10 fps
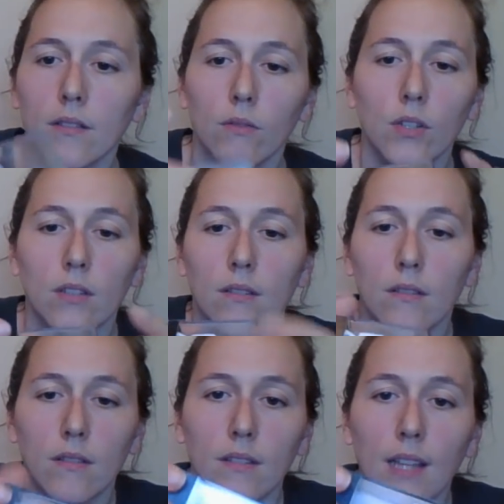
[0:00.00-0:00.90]
So just
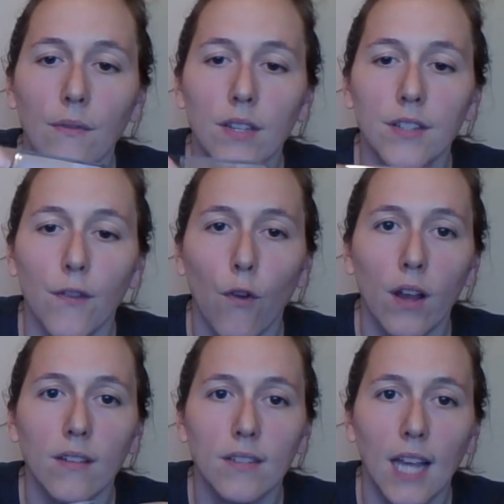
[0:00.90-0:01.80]
7
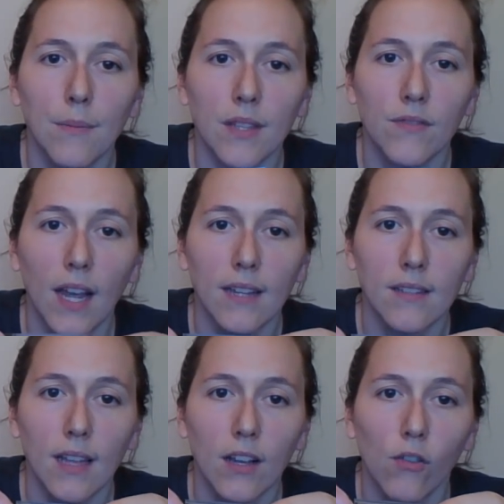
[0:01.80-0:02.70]
different types of dice
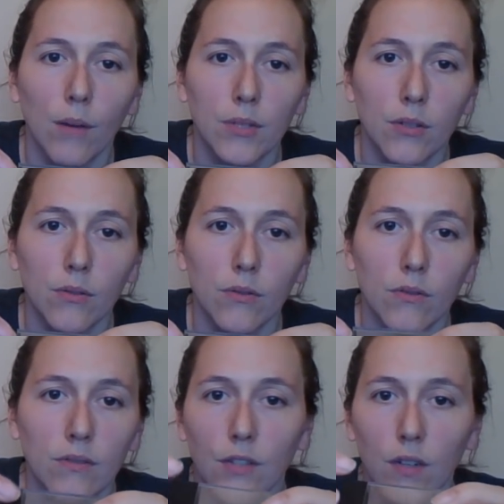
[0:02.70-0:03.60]
that go up to
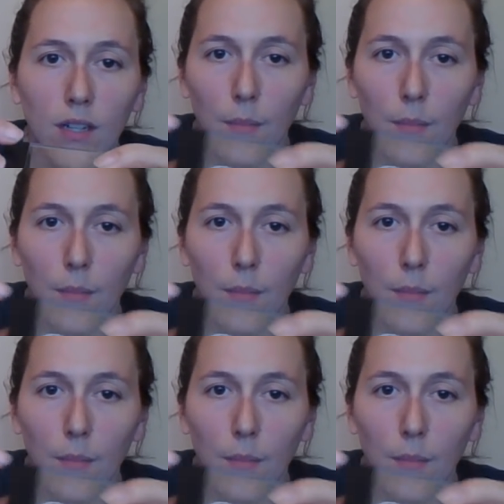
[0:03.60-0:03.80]
different